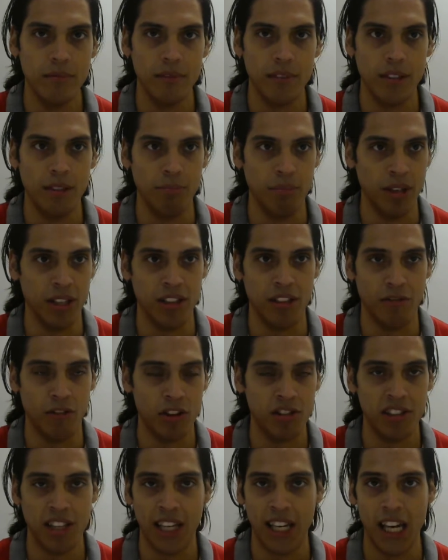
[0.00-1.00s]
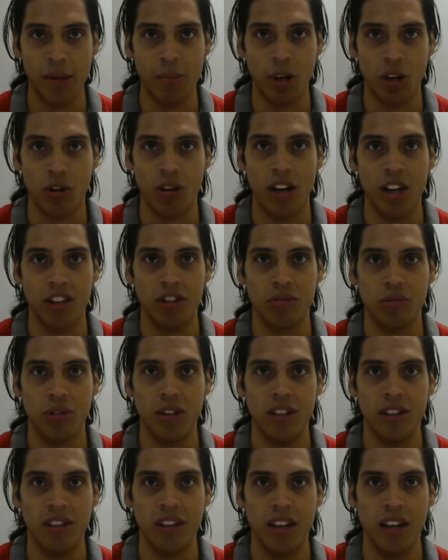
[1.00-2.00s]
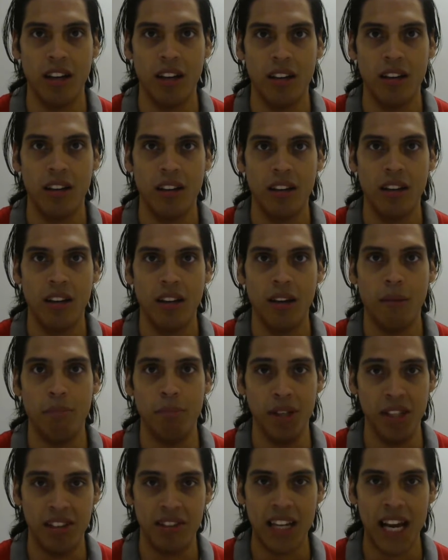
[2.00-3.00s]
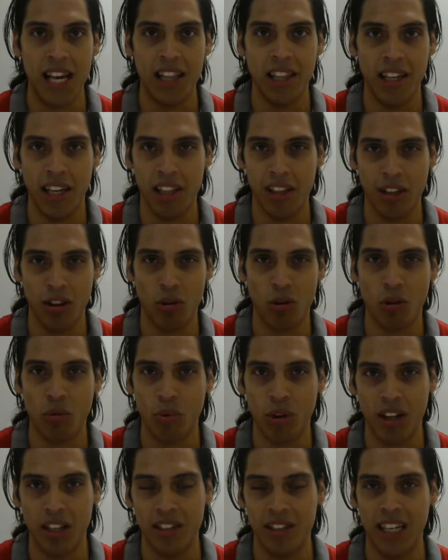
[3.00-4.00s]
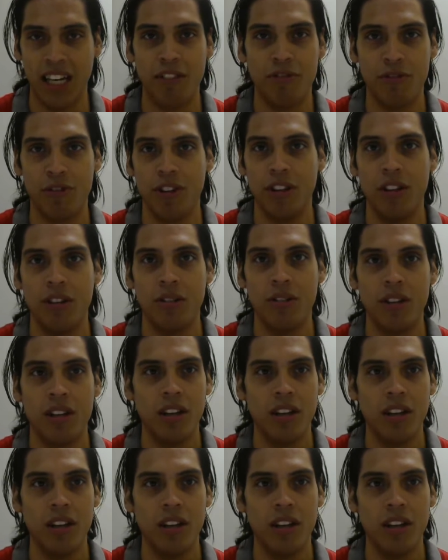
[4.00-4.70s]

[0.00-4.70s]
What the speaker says: But the verse I came across was, "Be silent, and the Lord will contend for you."